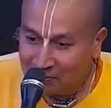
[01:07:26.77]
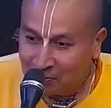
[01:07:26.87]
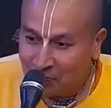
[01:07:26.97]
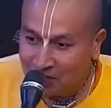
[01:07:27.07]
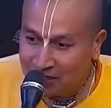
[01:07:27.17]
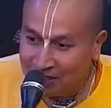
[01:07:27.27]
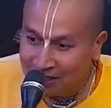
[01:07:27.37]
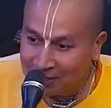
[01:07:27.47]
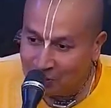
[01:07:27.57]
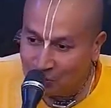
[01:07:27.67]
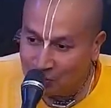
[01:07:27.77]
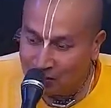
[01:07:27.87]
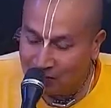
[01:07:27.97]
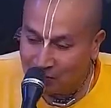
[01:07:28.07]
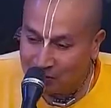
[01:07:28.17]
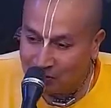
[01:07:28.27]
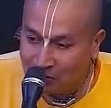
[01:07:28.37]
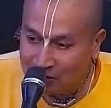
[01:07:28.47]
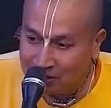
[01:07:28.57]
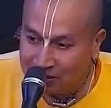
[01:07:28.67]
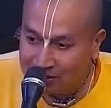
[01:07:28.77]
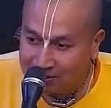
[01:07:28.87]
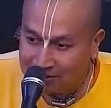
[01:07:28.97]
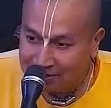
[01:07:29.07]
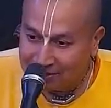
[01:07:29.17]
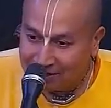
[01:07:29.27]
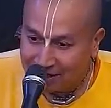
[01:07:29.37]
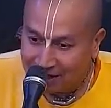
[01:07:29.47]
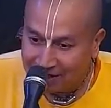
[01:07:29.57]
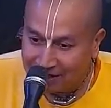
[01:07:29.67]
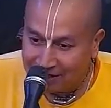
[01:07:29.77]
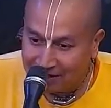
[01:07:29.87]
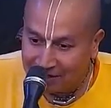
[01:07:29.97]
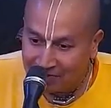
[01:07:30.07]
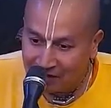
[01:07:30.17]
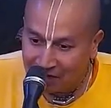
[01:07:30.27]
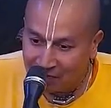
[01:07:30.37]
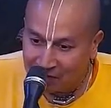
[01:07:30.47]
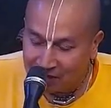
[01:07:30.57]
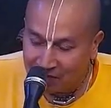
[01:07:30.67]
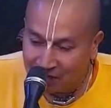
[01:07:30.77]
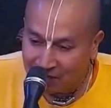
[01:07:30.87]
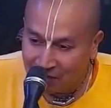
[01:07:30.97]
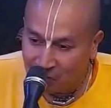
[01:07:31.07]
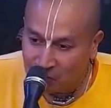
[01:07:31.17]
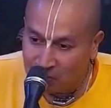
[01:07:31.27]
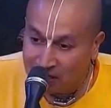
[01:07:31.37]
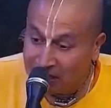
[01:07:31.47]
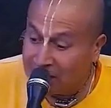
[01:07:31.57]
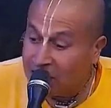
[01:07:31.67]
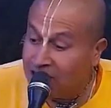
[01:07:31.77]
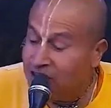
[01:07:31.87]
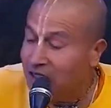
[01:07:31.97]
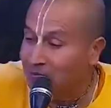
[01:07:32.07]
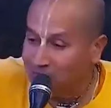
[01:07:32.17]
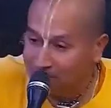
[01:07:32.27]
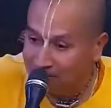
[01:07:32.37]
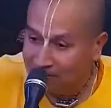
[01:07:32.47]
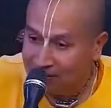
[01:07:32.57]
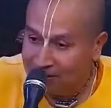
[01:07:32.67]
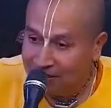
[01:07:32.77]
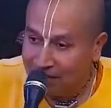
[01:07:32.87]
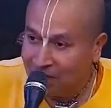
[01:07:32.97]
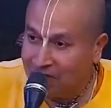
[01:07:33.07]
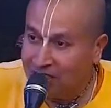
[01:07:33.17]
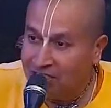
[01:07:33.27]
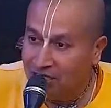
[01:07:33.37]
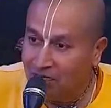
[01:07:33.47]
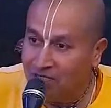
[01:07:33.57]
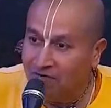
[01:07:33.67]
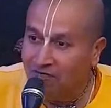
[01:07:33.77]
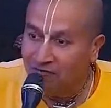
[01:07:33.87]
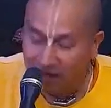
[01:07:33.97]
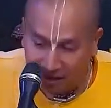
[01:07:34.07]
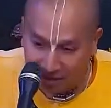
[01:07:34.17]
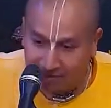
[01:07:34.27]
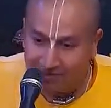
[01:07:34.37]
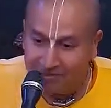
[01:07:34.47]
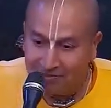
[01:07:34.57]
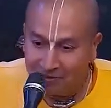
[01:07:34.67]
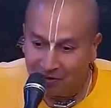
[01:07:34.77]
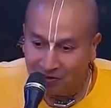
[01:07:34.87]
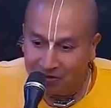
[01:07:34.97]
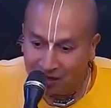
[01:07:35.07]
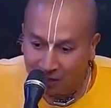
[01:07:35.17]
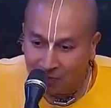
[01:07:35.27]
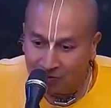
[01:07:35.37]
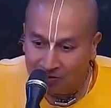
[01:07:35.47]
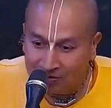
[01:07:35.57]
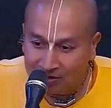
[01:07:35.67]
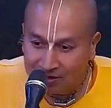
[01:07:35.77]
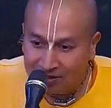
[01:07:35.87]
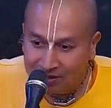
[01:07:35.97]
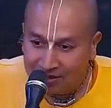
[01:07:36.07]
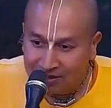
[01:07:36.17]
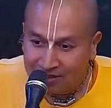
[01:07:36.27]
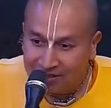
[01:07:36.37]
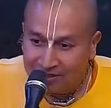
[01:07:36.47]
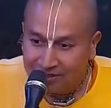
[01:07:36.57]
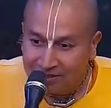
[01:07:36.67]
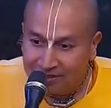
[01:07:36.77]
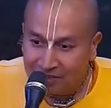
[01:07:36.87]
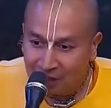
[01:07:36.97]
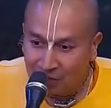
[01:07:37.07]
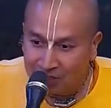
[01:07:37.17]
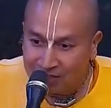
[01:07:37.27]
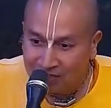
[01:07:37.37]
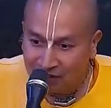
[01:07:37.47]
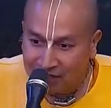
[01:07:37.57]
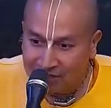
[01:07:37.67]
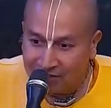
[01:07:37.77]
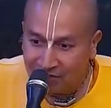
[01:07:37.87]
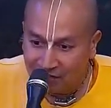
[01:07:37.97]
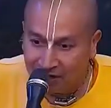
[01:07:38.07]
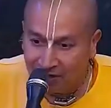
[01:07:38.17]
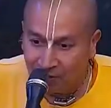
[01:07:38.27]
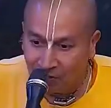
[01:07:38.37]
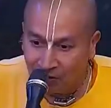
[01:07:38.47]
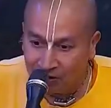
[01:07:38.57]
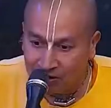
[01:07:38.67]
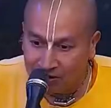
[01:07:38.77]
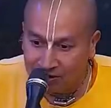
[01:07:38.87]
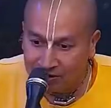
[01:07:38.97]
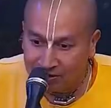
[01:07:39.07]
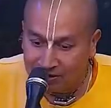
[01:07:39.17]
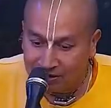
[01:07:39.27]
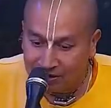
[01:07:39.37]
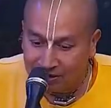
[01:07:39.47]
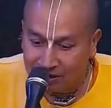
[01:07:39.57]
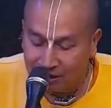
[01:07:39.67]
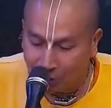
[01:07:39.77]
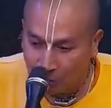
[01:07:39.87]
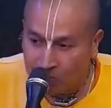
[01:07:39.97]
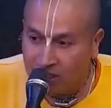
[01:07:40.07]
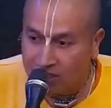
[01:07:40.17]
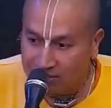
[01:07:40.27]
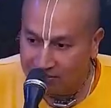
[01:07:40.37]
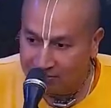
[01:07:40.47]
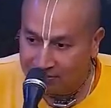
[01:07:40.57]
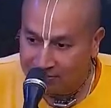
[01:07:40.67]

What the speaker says: So one day, as usual, he was doing this, and then a train was coming at full speed and he just jumped. And when he jumped and fell on the ground, somehow his face fell on an object.